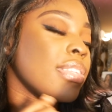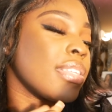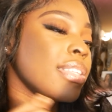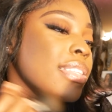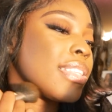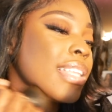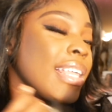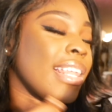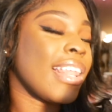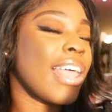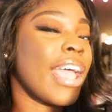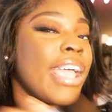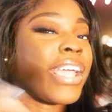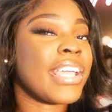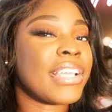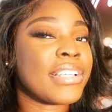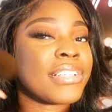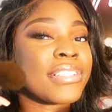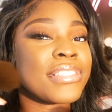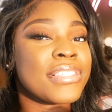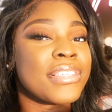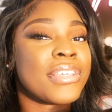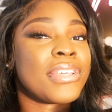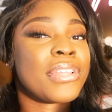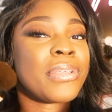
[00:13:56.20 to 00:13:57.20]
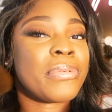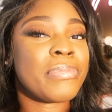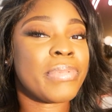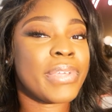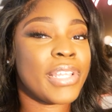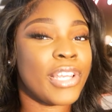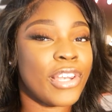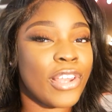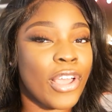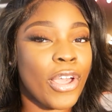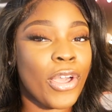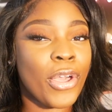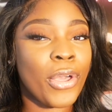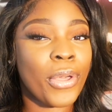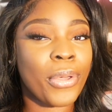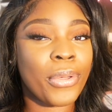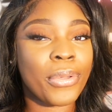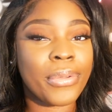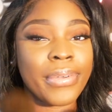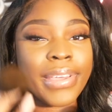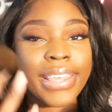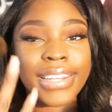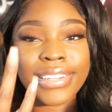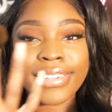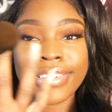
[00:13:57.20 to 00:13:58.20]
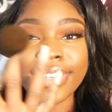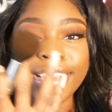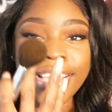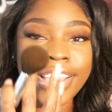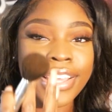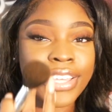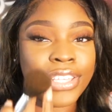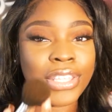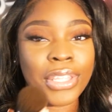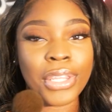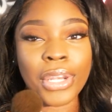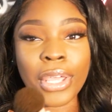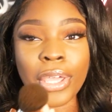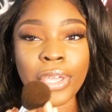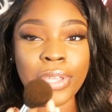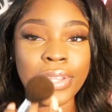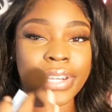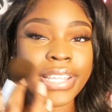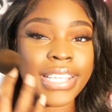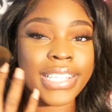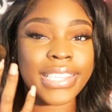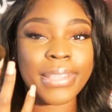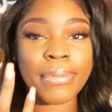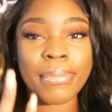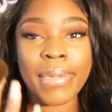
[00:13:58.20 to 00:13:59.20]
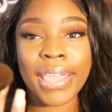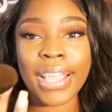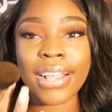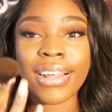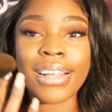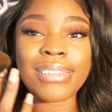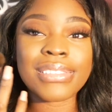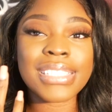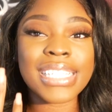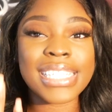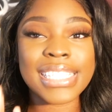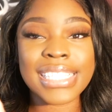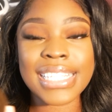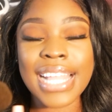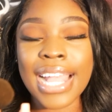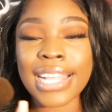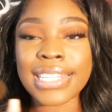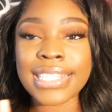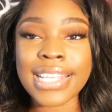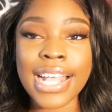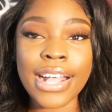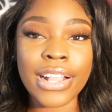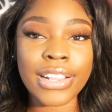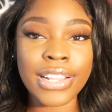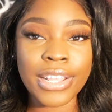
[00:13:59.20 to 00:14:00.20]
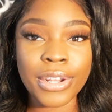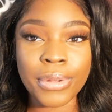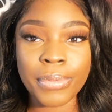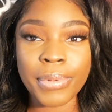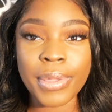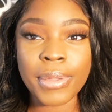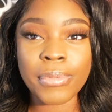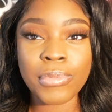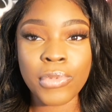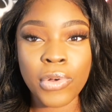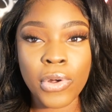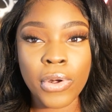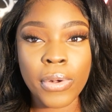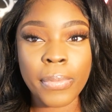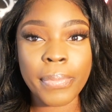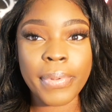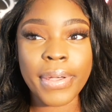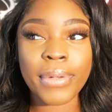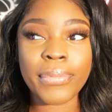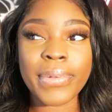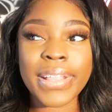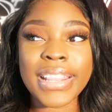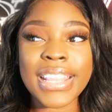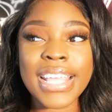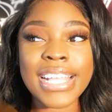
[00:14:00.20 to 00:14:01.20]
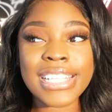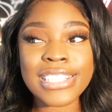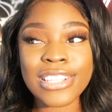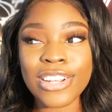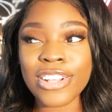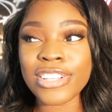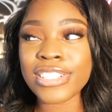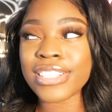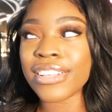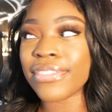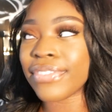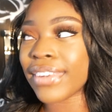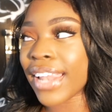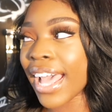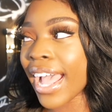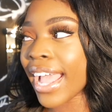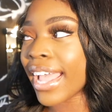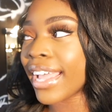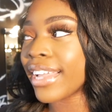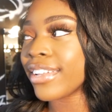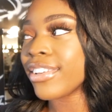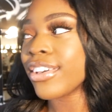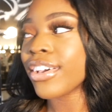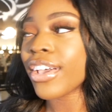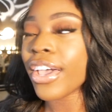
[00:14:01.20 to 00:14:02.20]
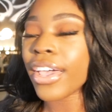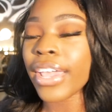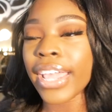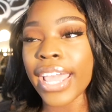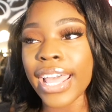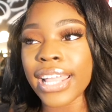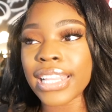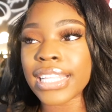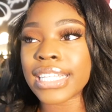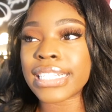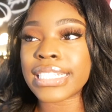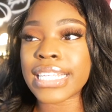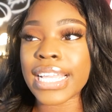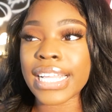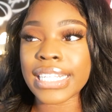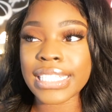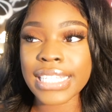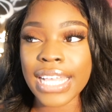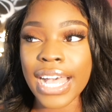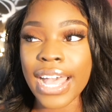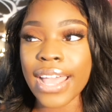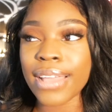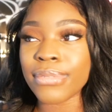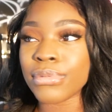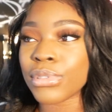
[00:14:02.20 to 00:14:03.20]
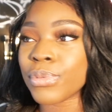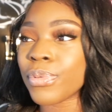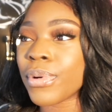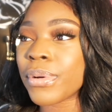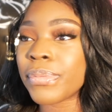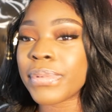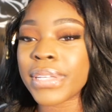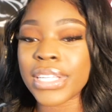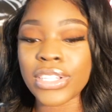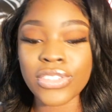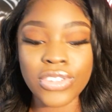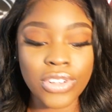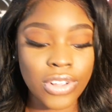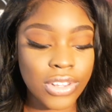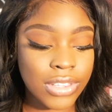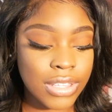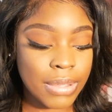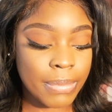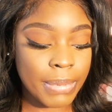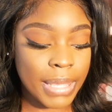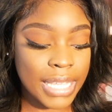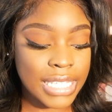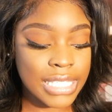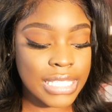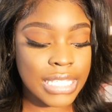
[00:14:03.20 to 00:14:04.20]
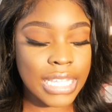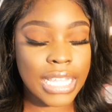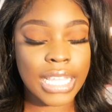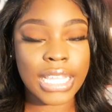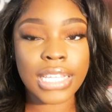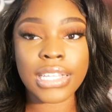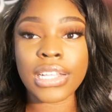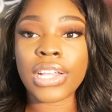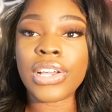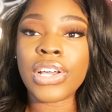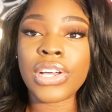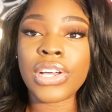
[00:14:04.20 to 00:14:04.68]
the lighting's gonna be low and, you know, you need the makeup to stand out a little bit more. But when there's lots of light and you're going out in the daytime, it's probably not the best thing